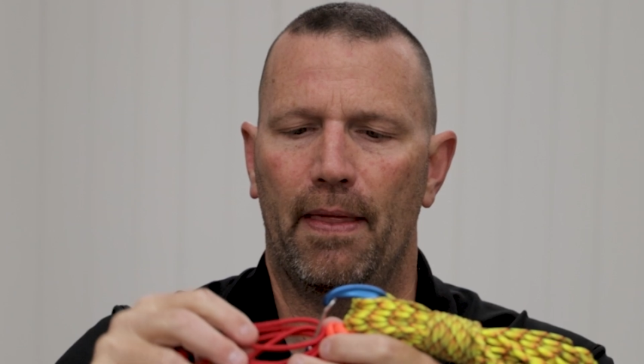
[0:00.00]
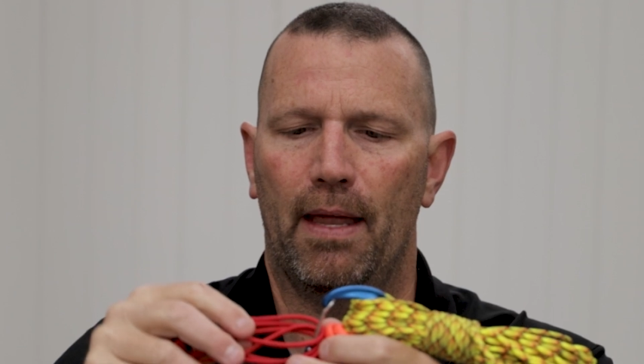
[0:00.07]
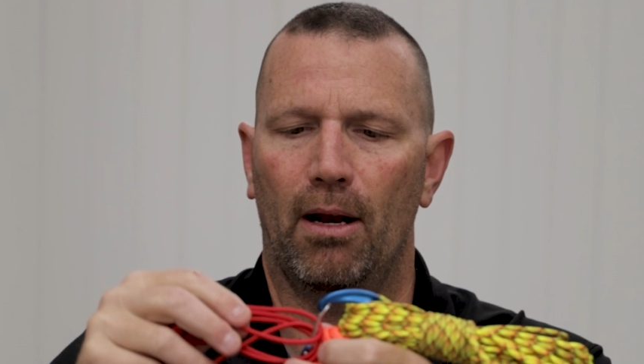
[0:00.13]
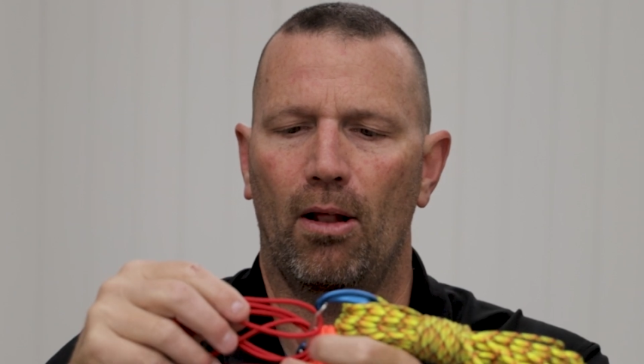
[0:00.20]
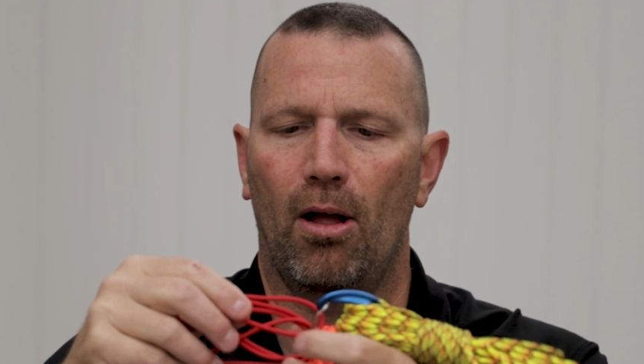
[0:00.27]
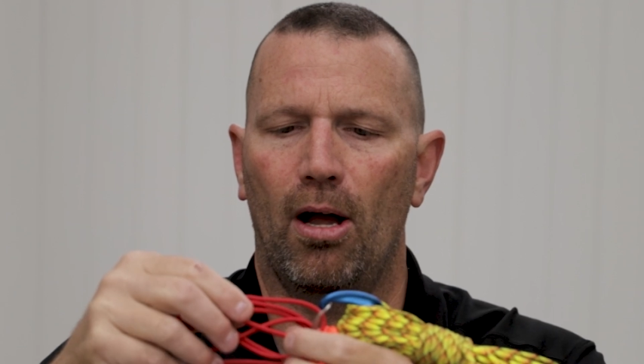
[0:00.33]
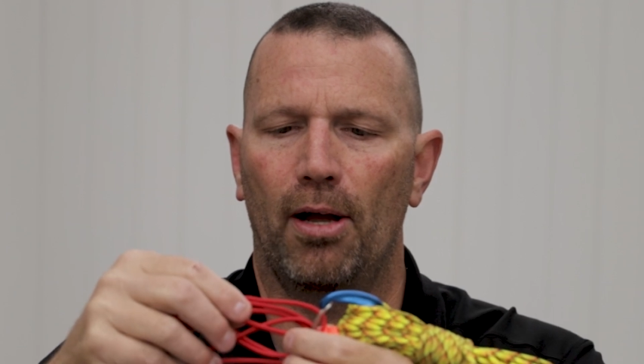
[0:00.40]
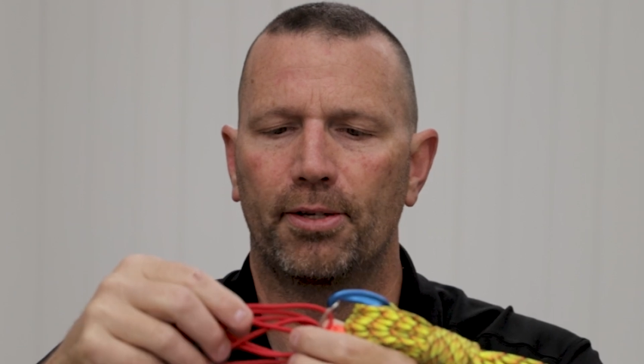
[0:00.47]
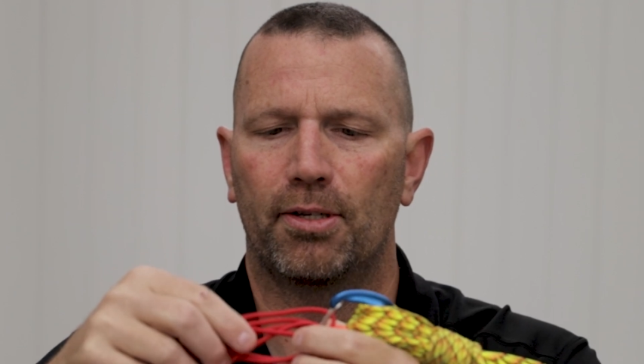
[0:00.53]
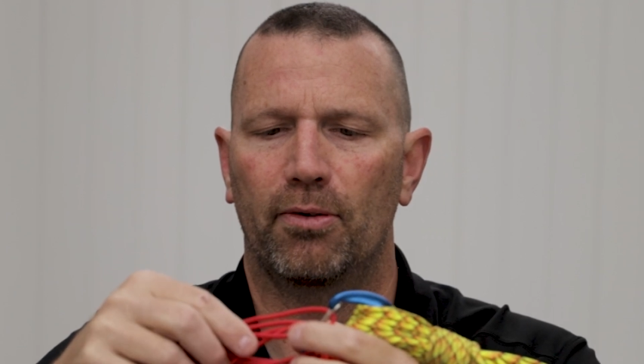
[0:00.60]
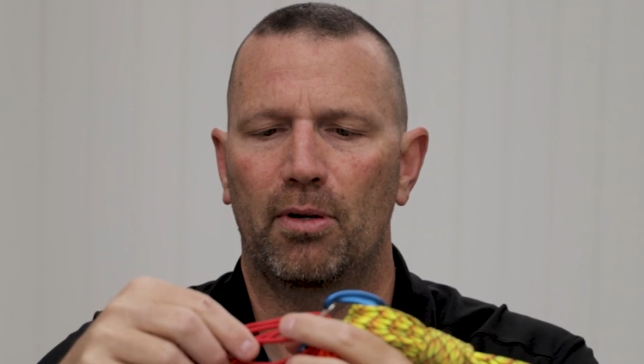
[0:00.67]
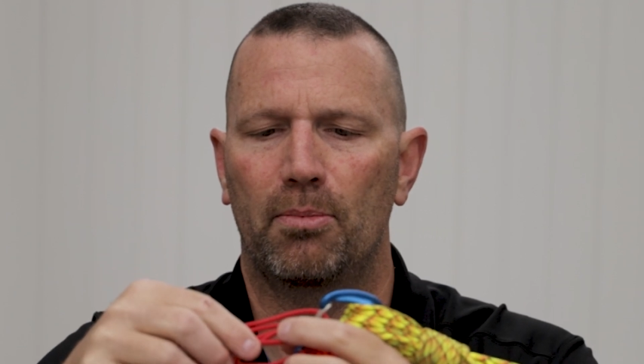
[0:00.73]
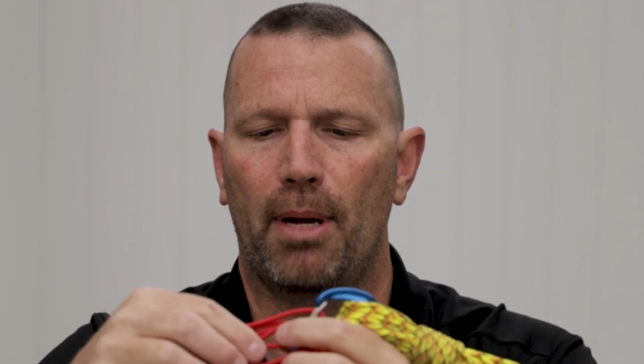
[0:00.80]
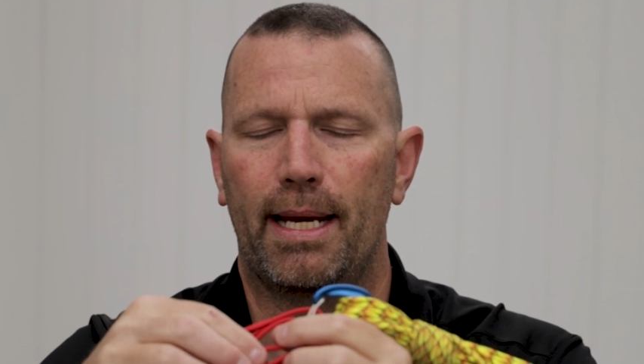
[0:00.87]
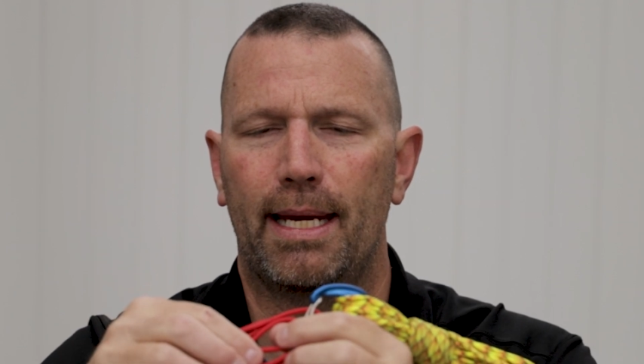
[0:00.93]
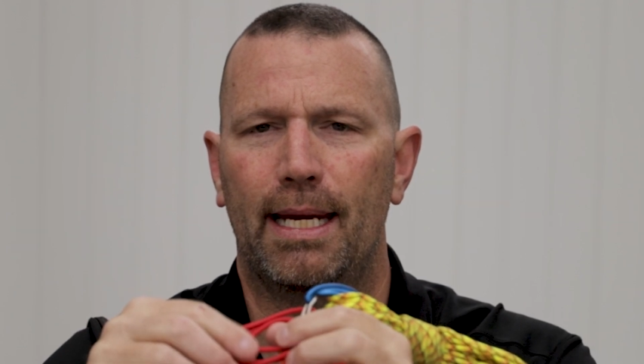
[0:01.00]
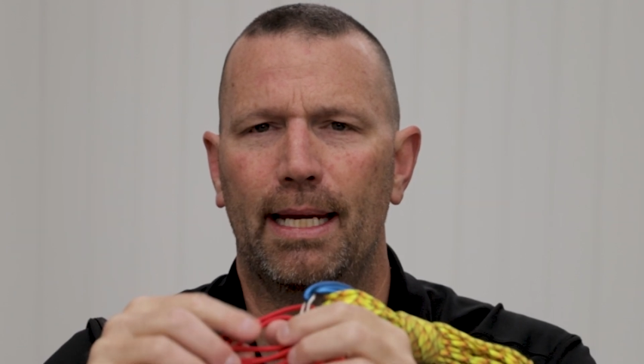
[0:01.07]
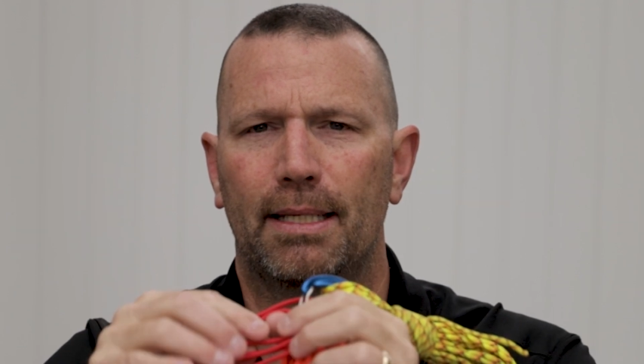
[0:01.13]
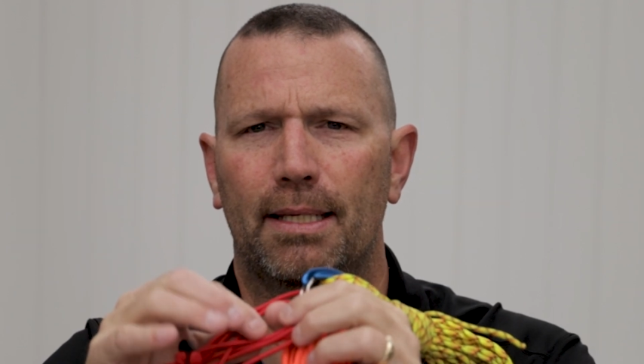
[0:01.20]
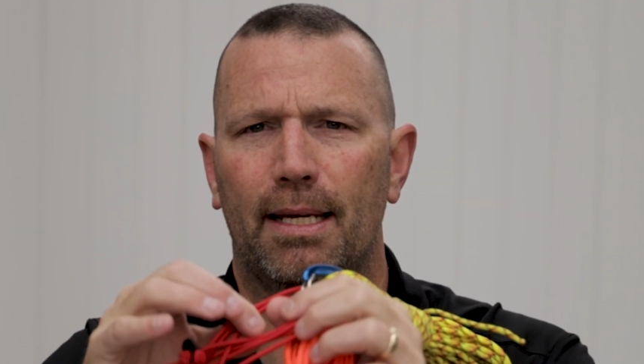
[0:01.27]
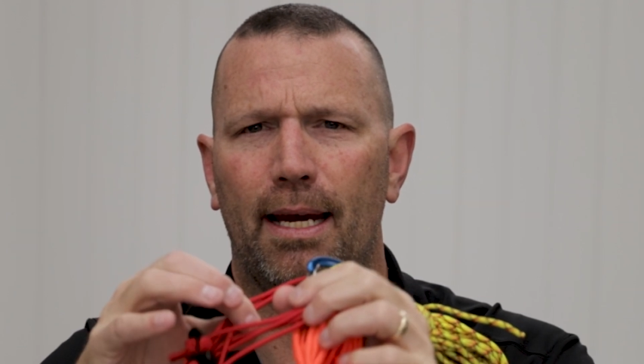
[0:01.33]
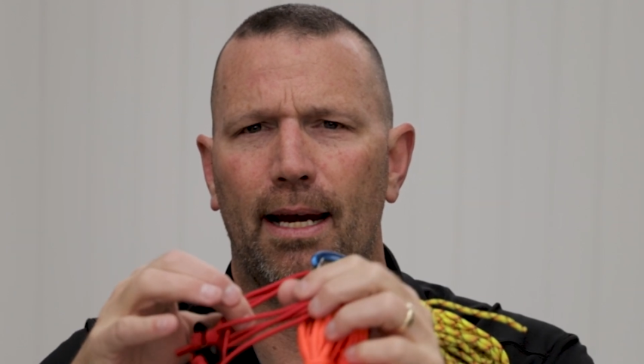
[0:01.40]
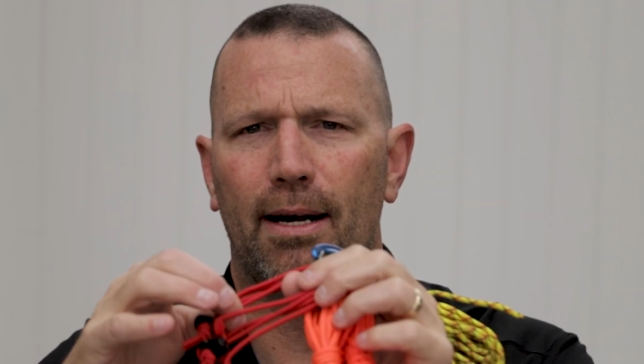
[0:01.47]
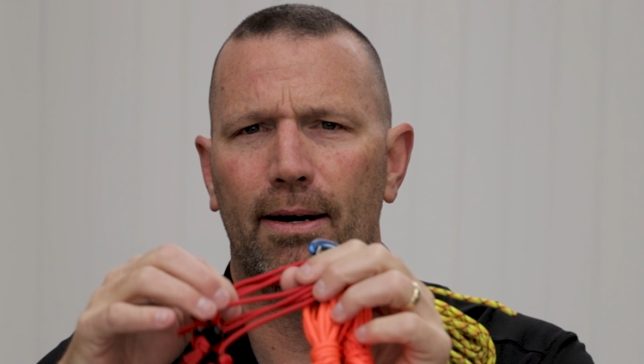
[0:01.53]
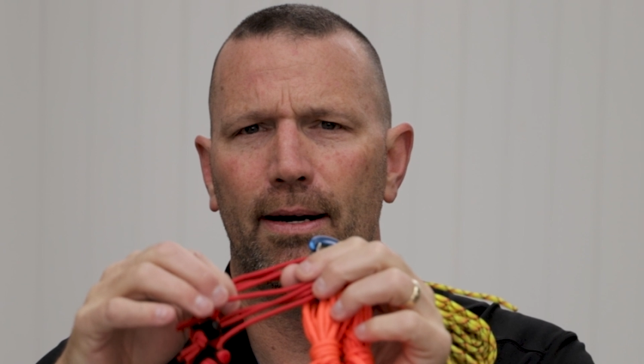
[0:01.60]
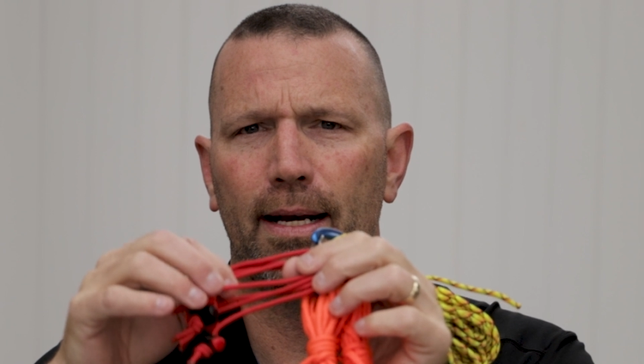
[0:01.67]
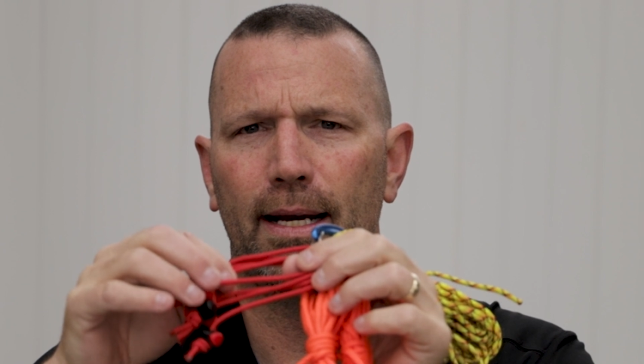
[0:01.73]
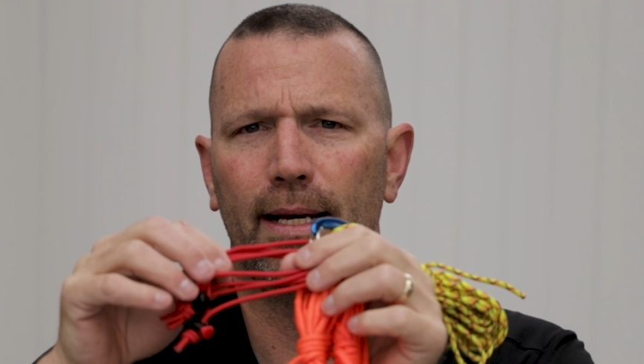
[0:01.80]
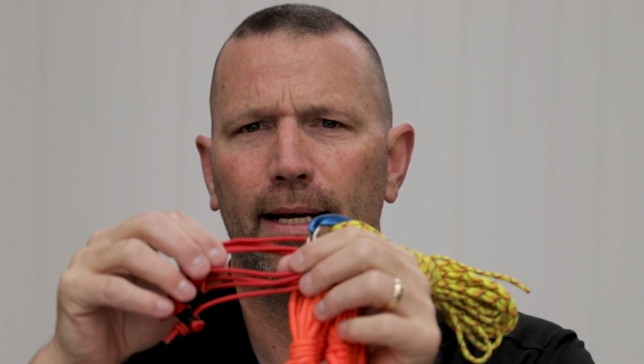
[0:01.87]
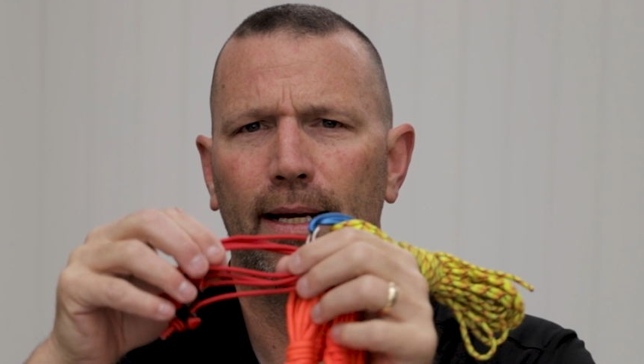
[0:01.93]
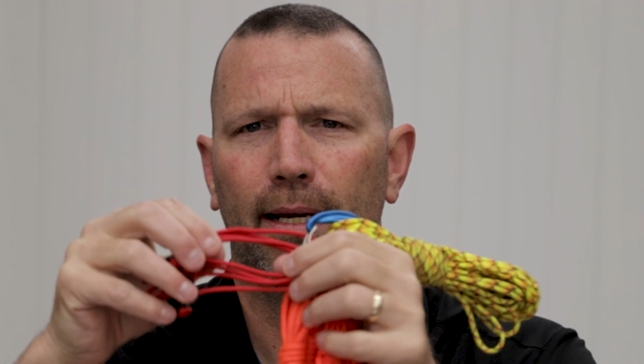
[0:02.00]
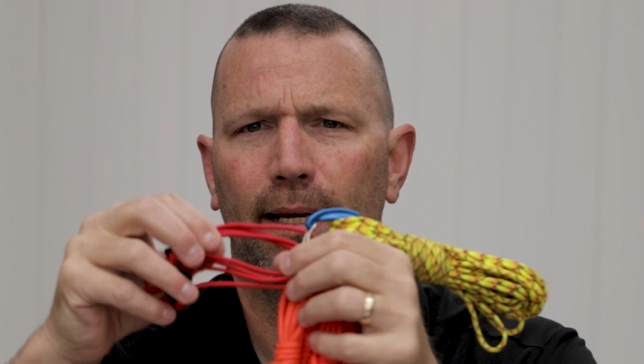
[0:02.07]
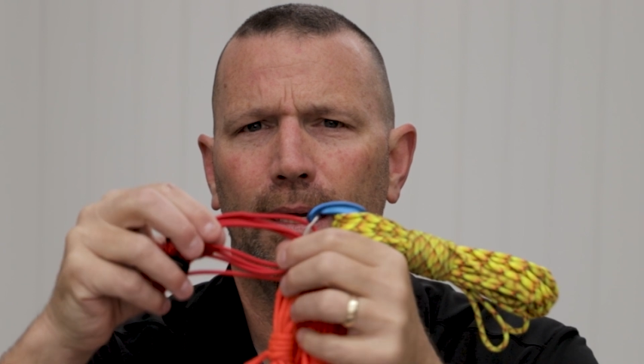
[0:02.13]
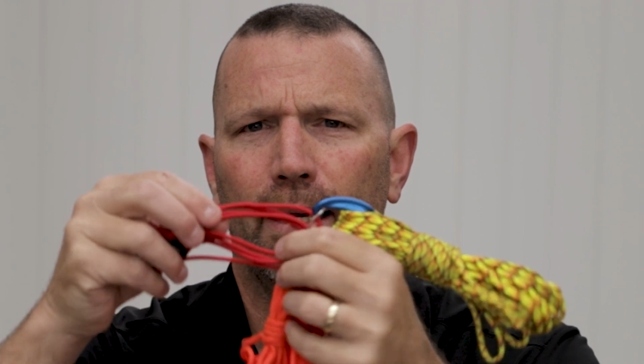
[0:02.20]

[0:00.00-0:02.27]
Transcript: And then I'll also in my kits carry